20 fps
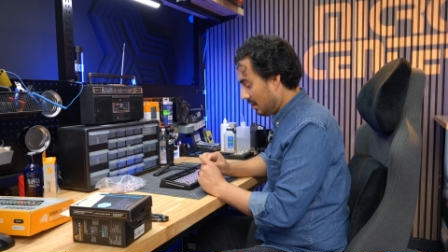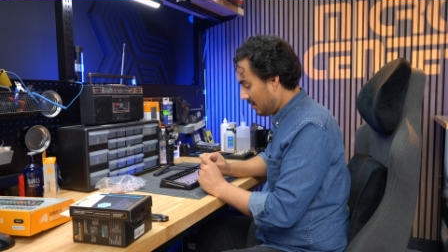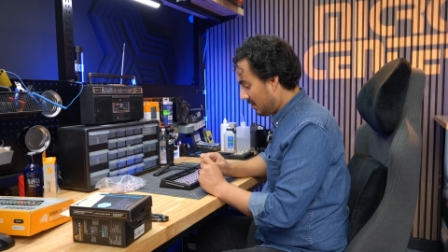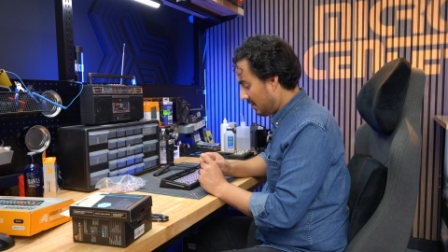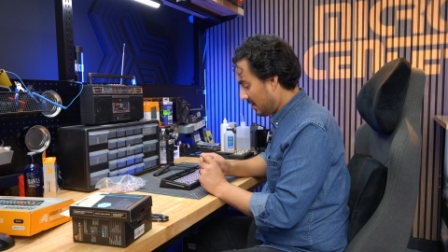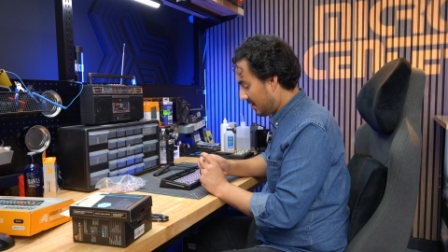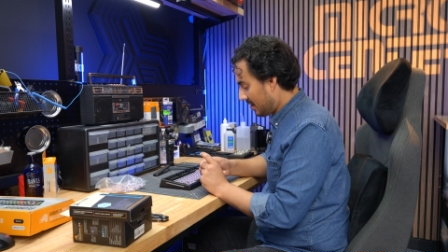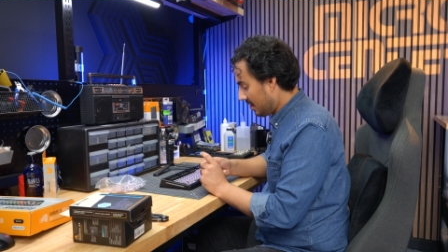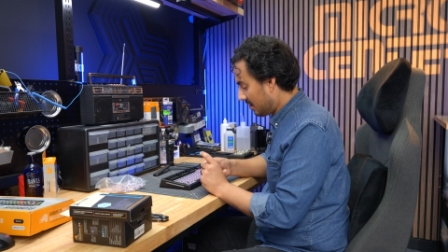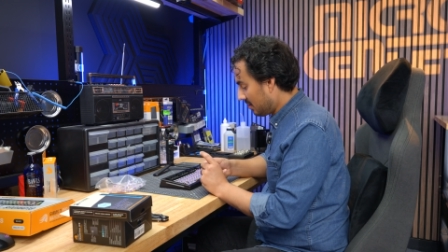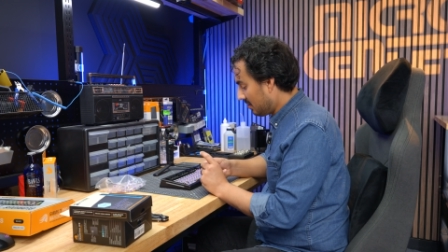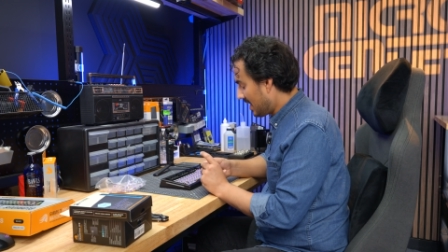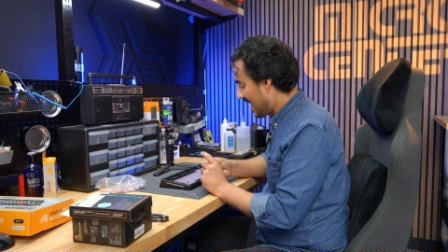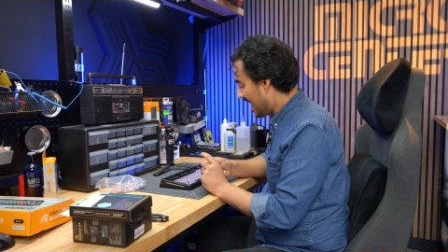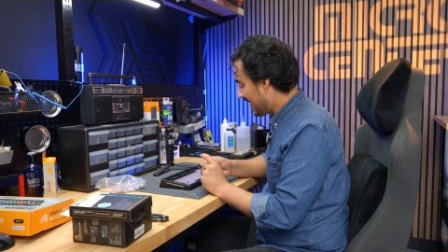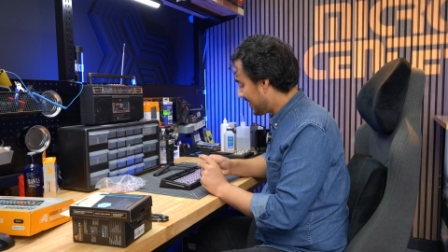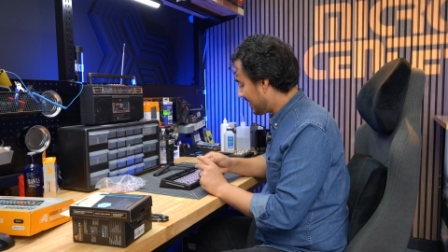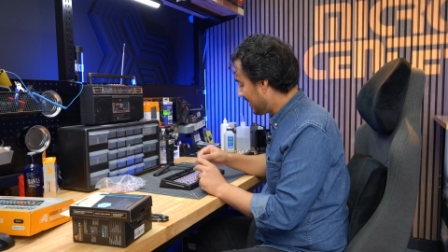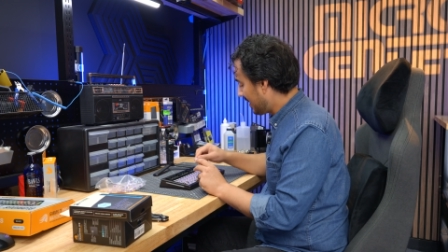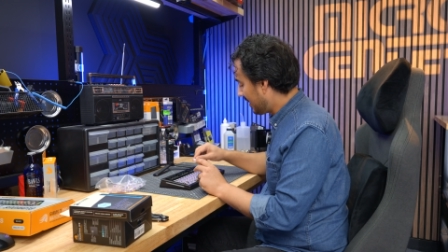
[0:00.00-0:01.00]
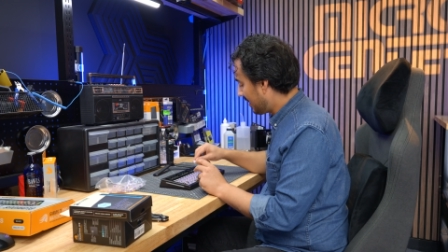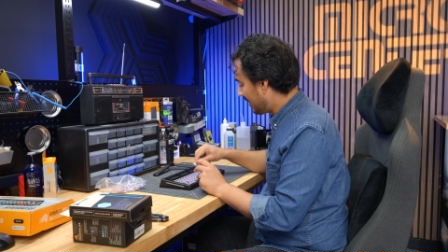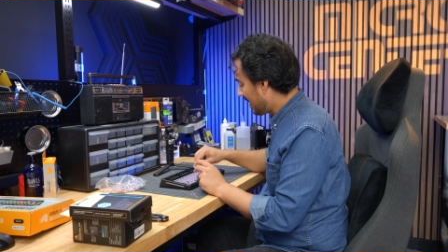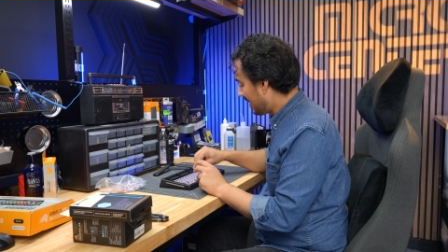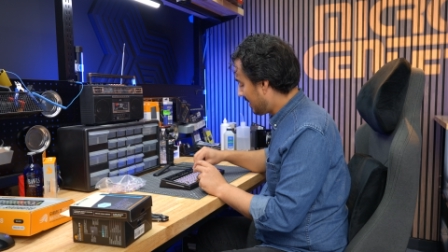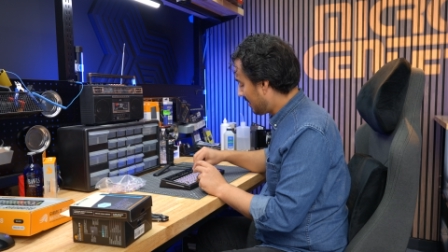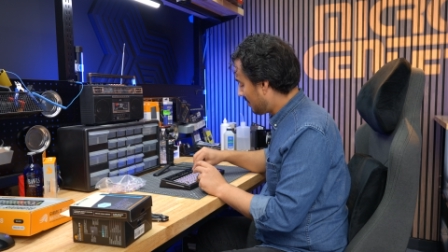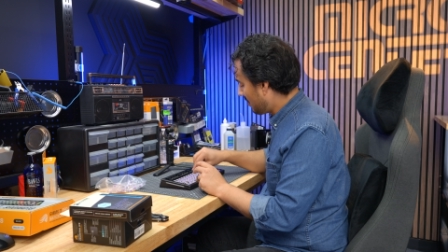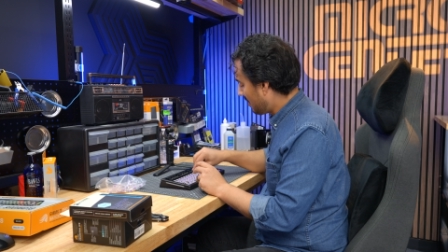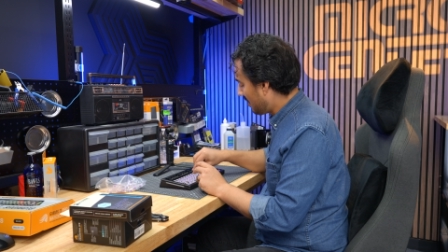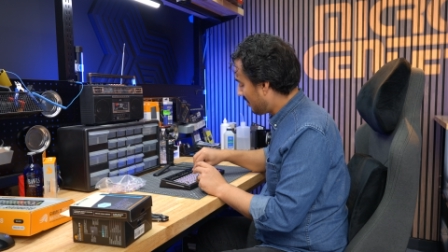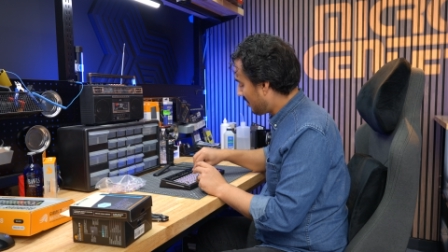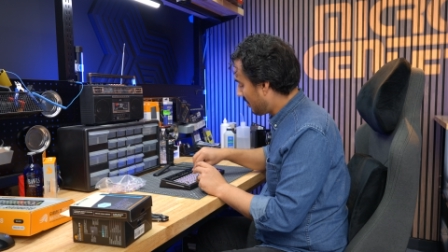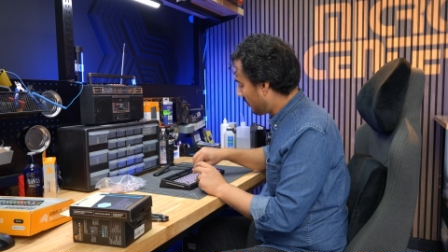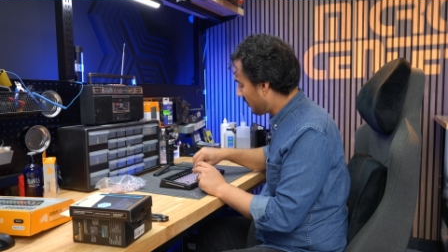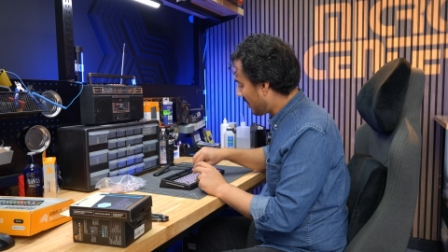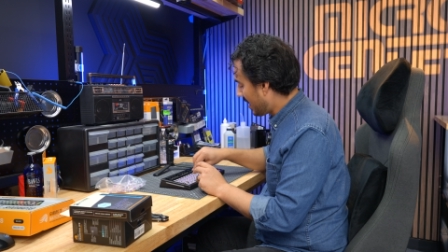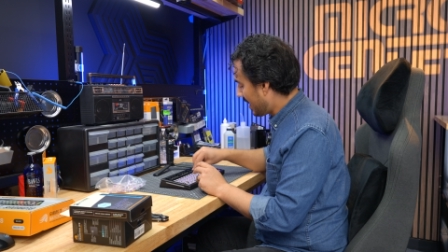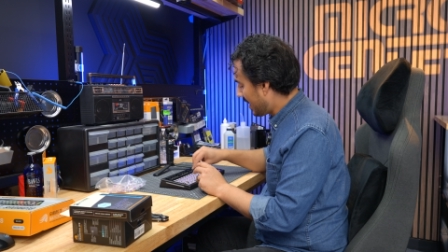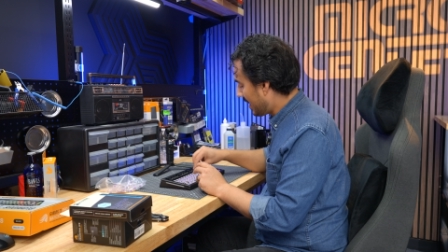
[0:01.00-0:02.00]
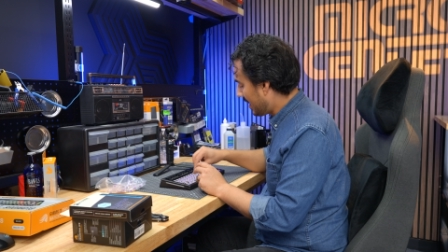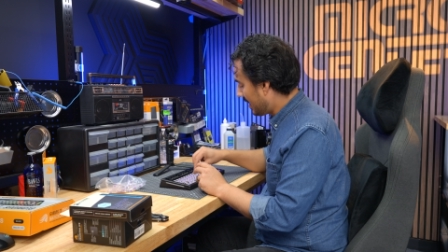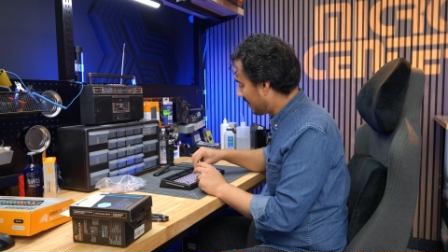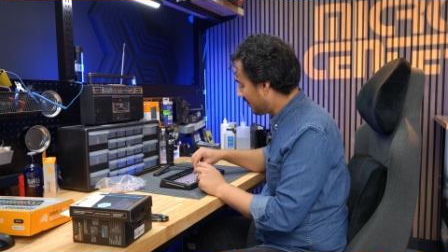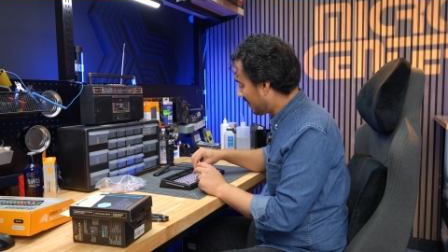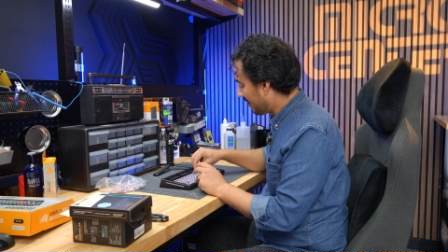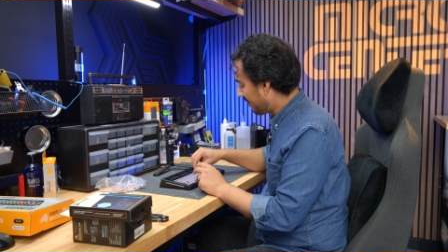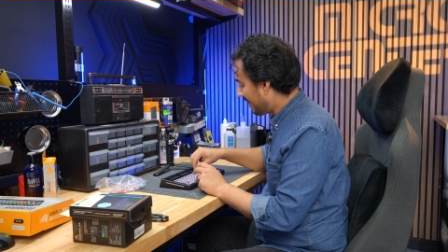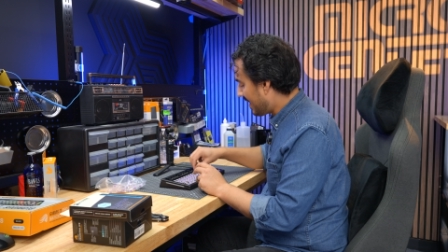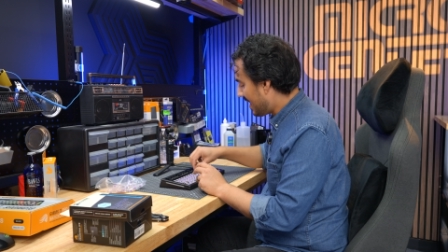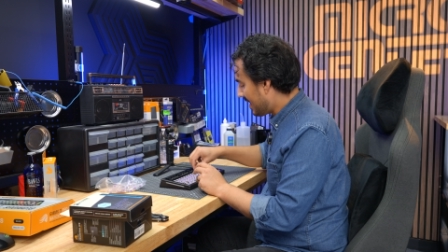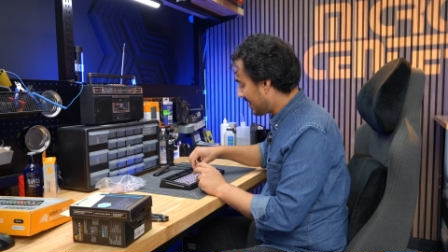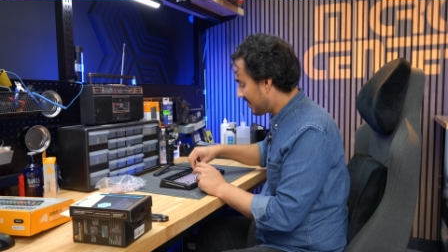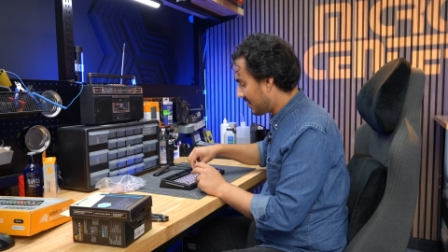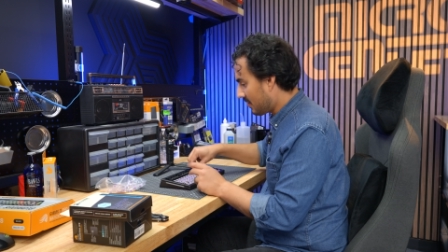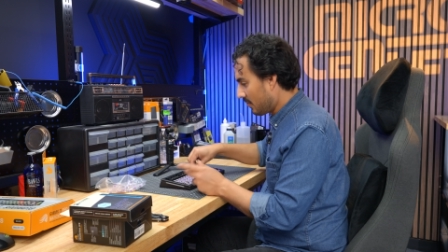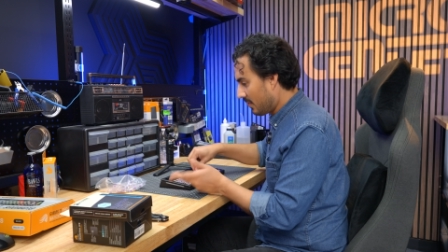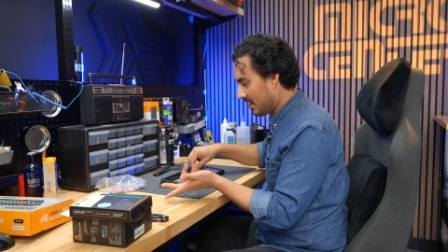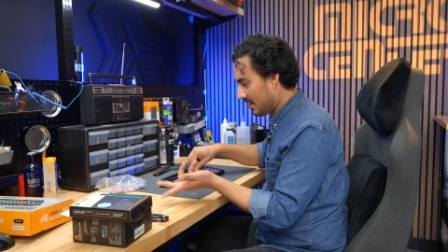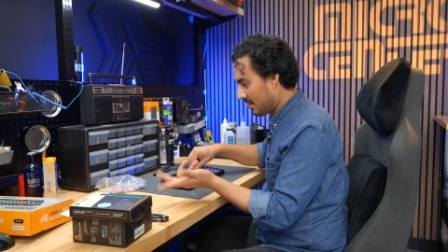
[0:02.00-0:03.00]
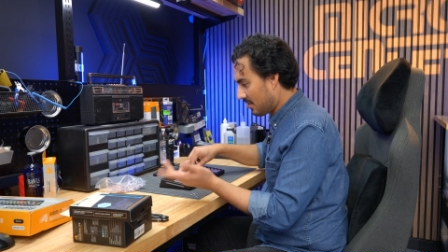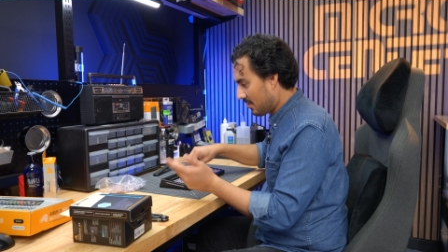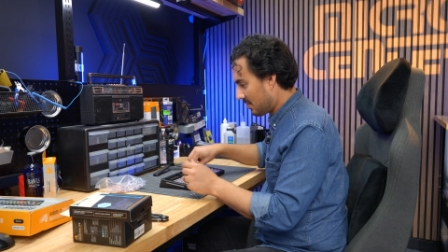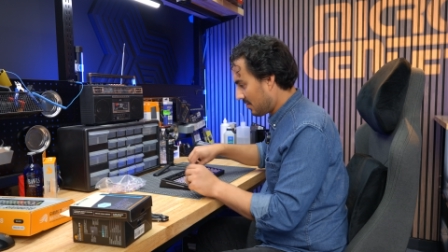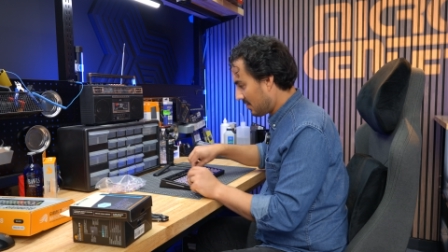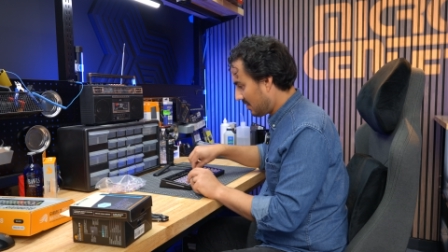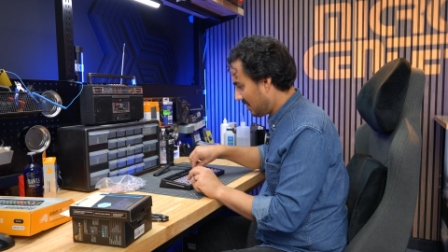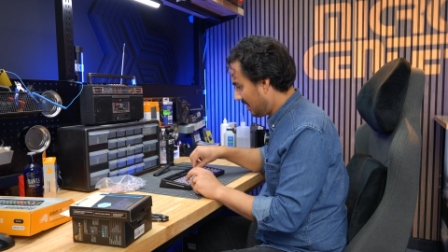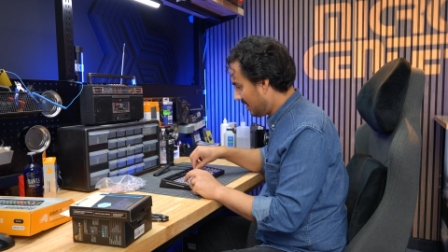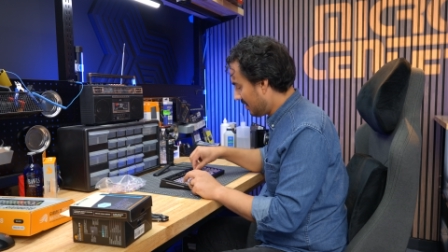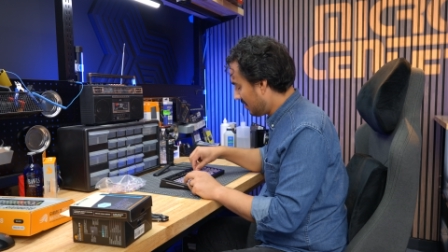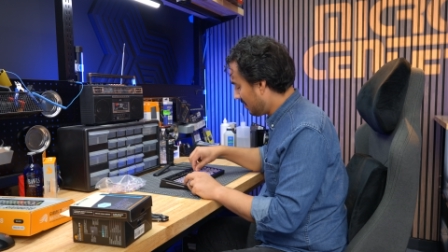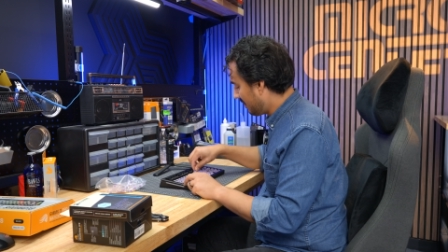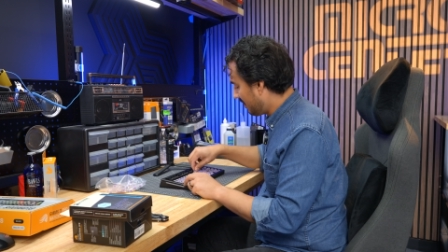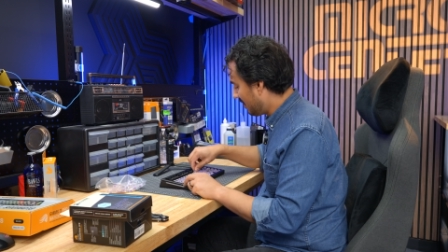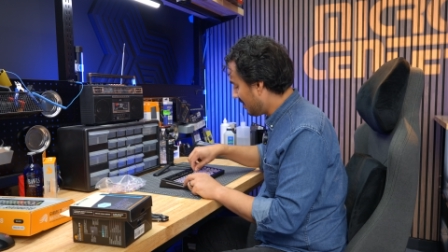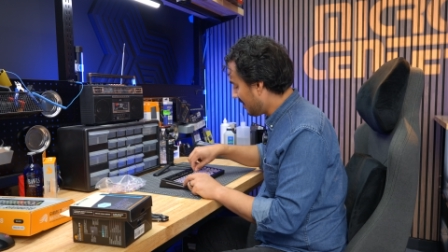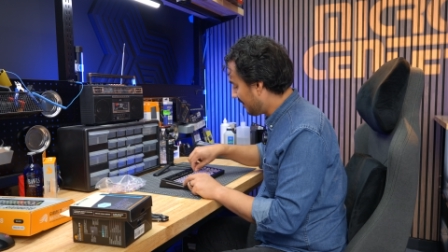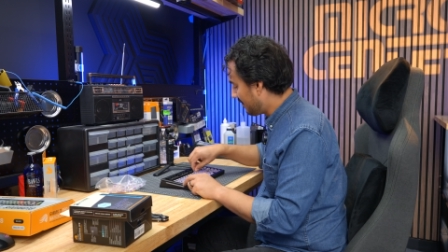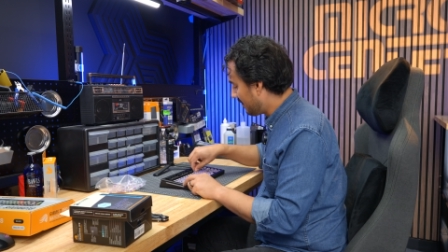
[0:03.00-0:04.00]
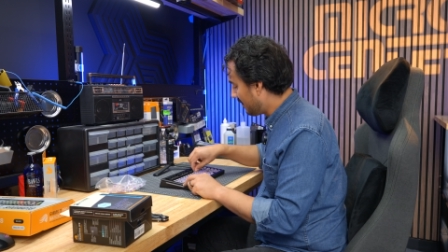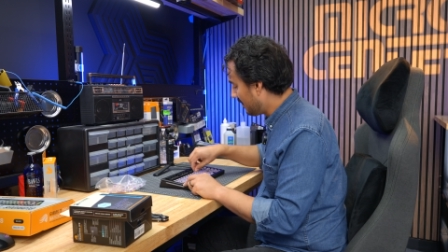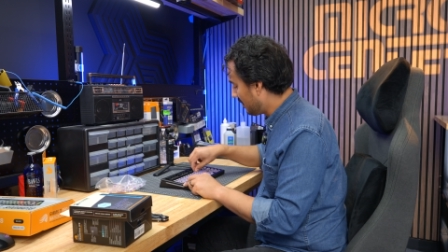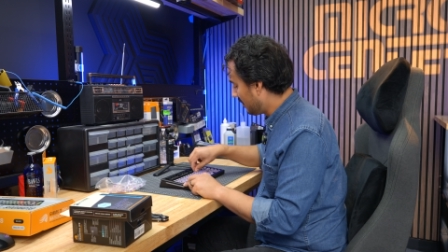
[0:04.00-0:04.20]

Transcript: just a classic kind of cherry red or fox switch, you know, if you have